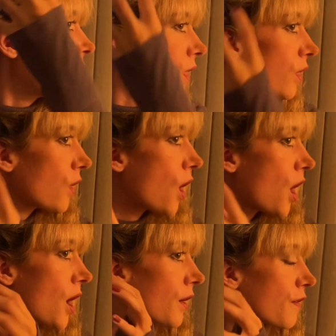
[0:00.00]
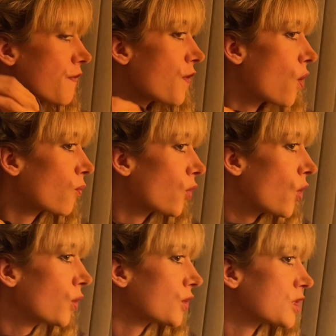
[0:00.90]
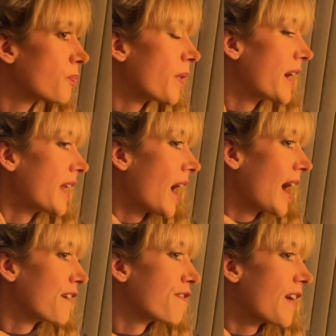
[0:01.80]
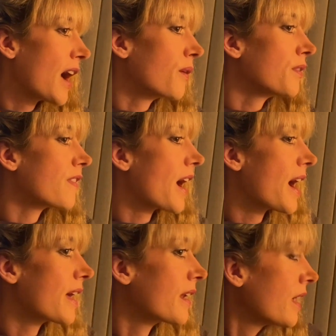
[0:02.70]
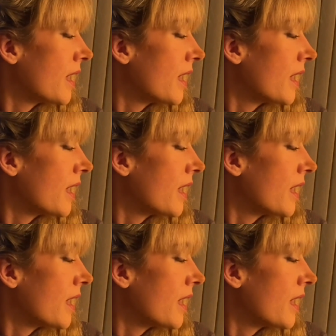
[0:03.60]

long foam rollers, but I found that